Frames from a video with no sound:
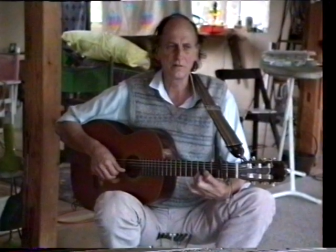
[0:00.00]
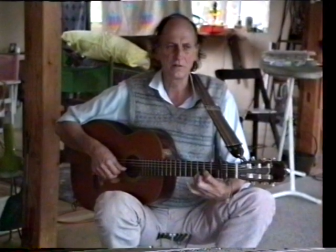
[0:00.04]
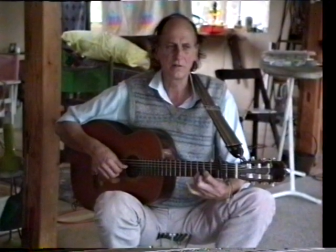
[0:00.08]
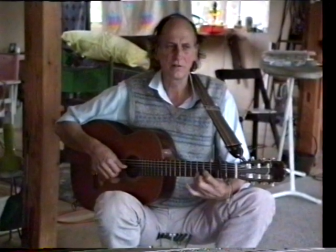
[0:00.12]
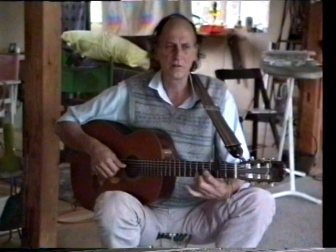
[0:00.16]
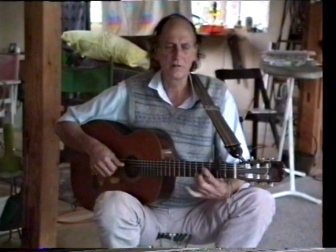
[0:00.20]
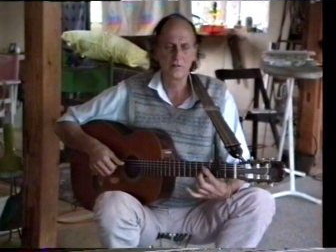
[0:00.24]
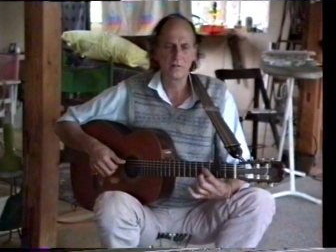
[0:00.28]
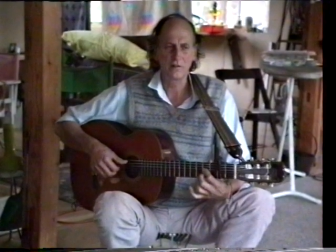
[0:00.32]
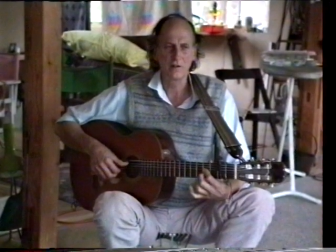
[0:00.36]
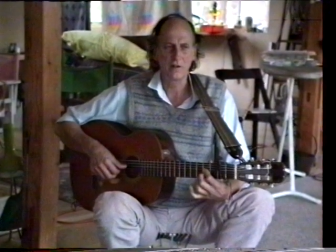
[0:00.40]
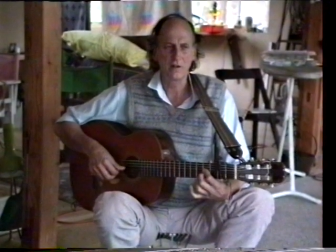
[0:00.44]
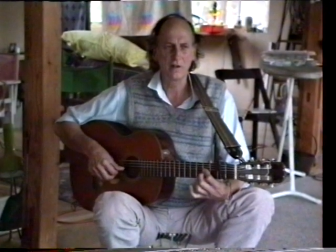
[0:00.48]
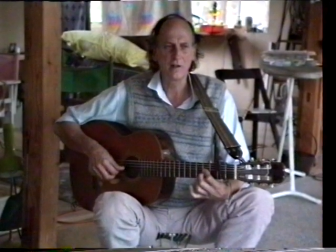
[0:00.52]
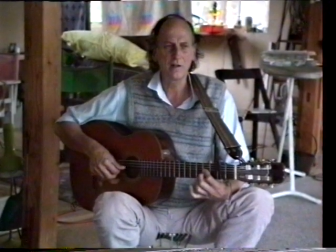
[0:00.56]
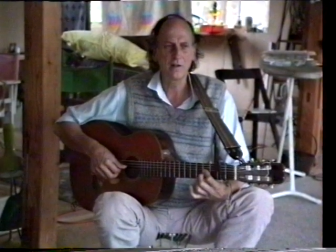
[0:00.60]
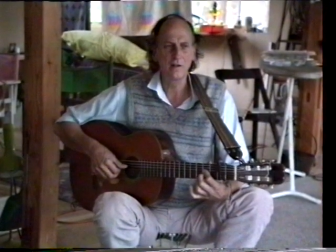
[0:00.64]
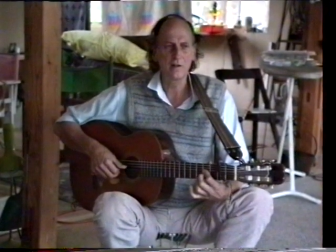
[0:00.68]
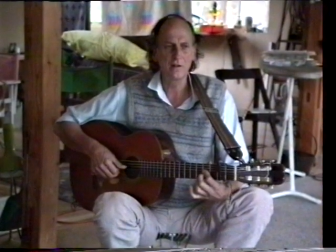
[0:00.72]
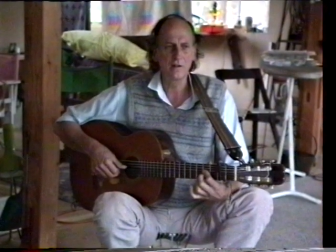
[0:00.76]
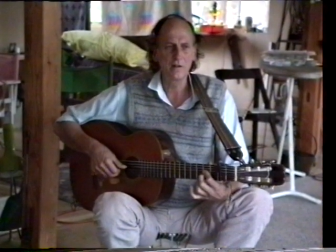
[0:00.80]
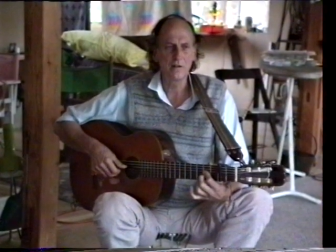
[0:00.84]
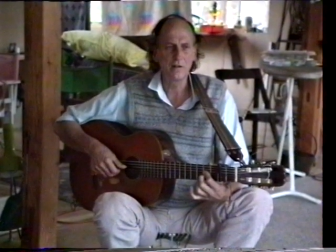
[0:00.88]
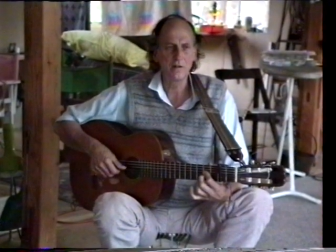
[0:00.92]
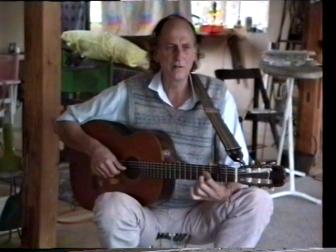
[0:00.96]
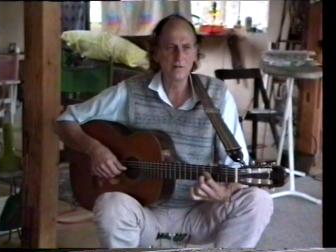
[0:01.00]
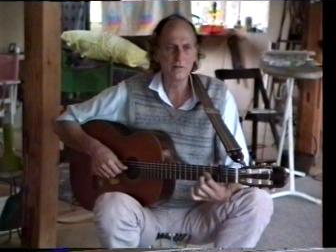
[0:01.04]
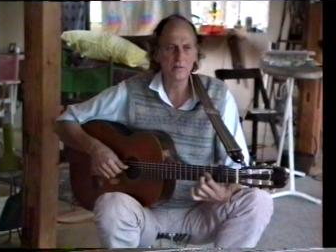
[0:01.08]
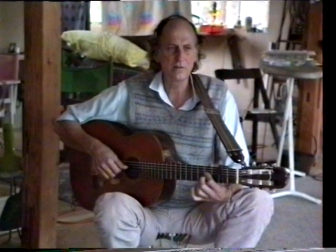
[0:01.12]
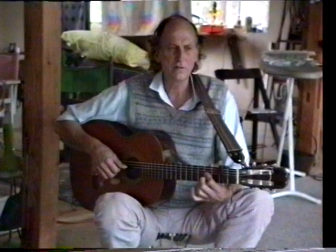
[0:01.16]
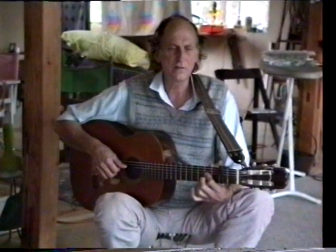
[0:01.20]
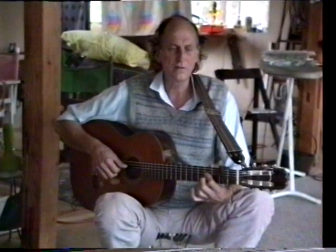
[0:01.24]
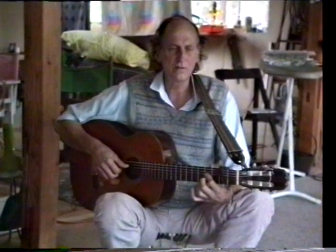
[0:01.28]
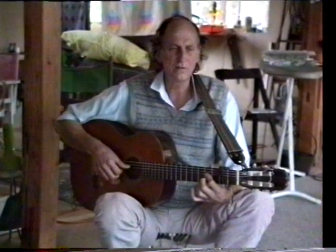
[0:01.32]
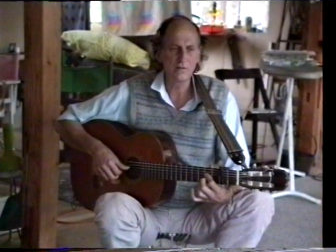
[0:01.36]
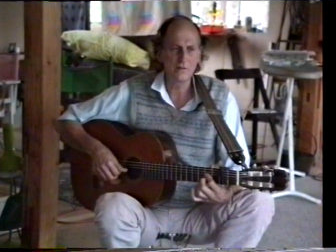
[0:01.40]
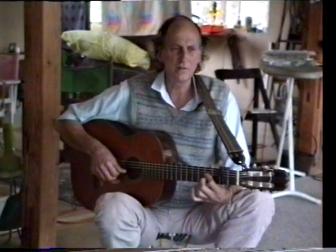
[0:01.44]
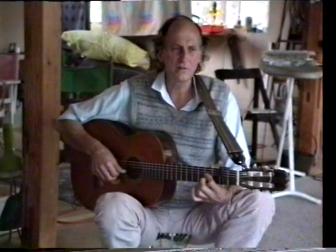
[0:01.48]
the
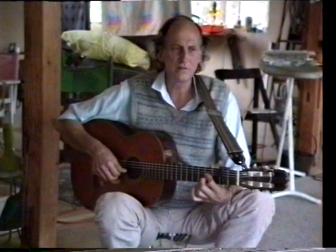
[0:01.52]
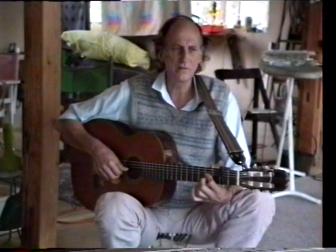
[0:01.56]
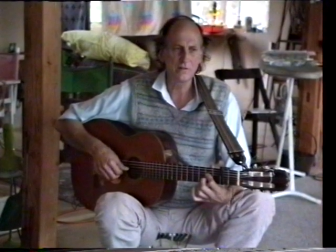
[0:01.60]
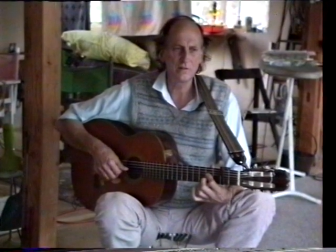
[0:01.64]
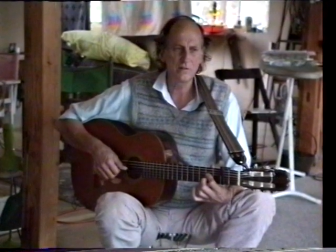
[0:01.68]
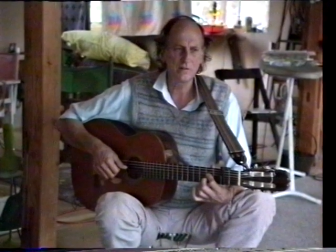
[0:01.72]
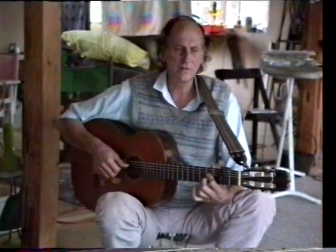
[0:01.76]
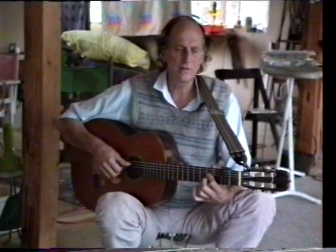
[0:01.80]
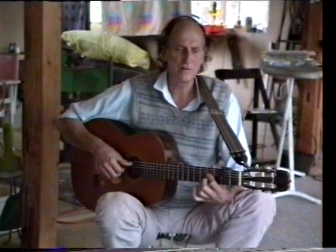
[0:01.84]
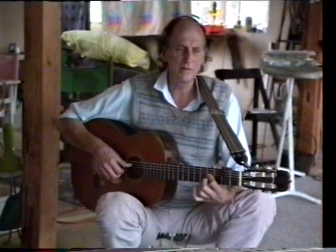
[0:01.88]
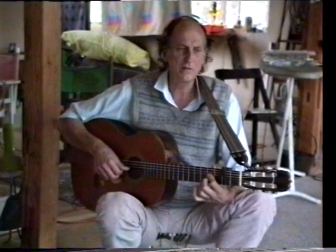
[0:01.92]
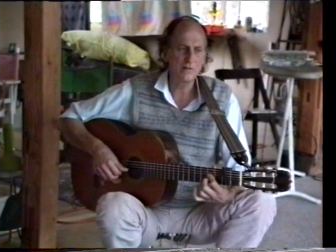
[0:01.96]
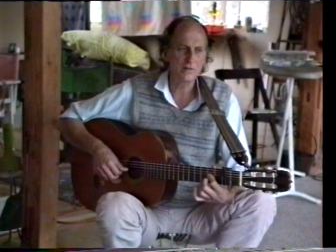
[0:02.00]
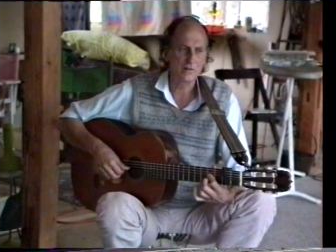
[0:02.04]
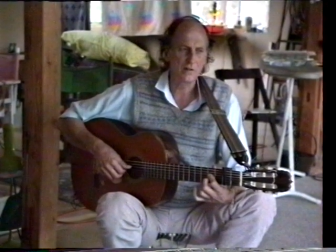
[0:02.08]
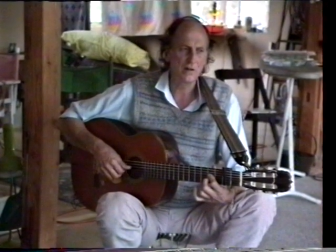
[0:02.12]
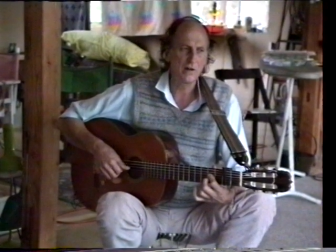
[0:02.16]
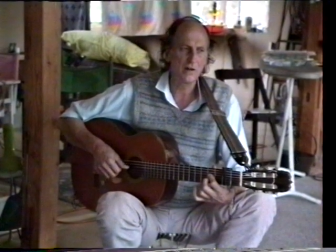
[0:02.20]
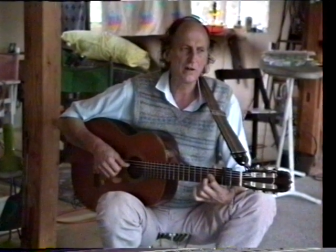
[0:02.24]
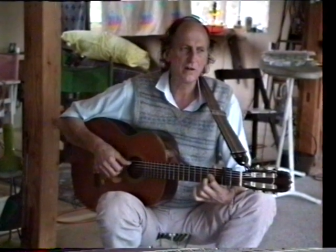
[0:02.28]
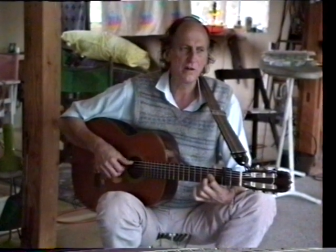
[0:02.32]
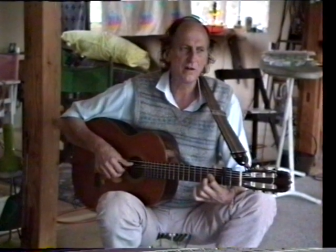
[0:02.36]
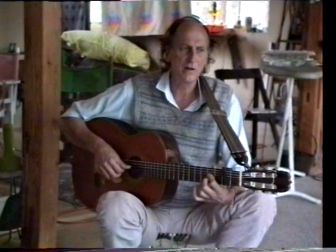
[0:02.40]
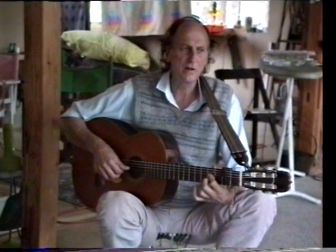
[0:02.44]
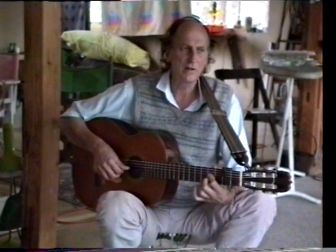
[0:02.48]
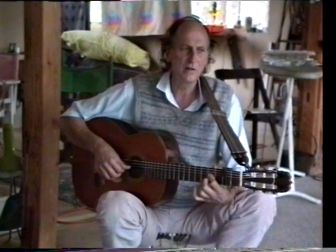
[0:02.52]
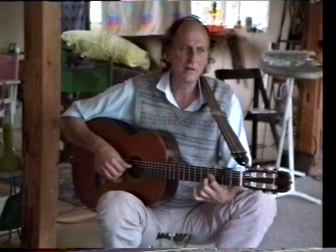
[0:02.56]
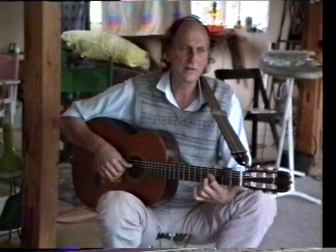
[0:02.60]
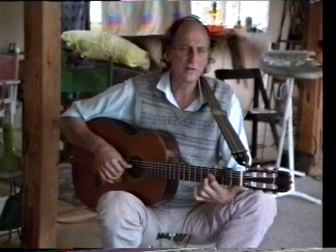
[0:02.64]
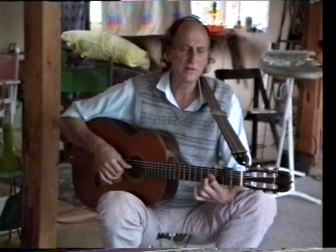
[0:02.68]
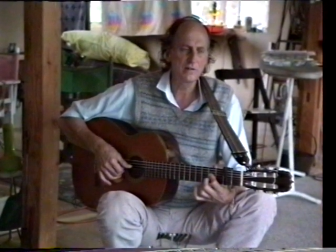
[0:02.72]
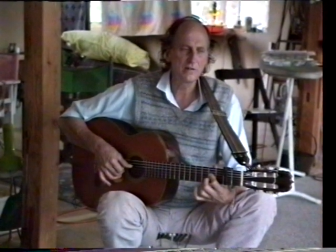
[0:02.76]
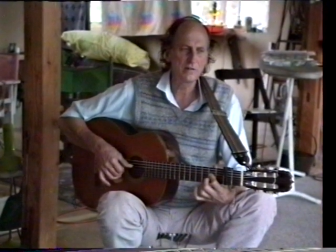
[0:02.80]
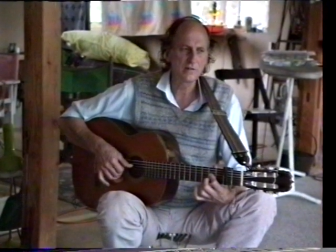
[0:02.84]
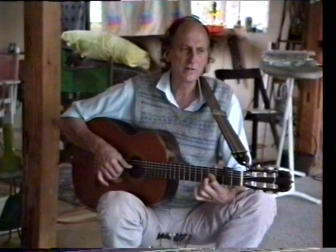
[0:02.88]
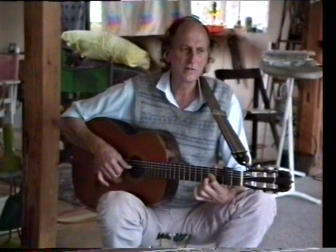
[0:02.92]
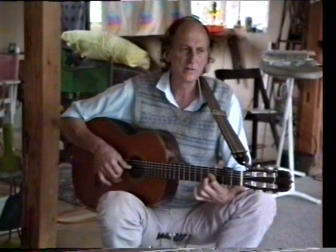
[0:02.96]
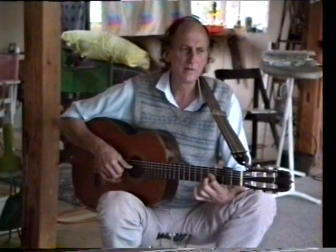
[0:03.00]
changes in the
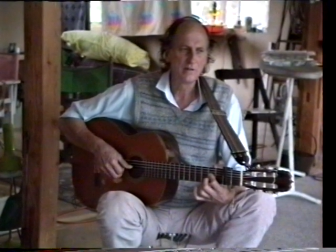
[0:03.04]
skies.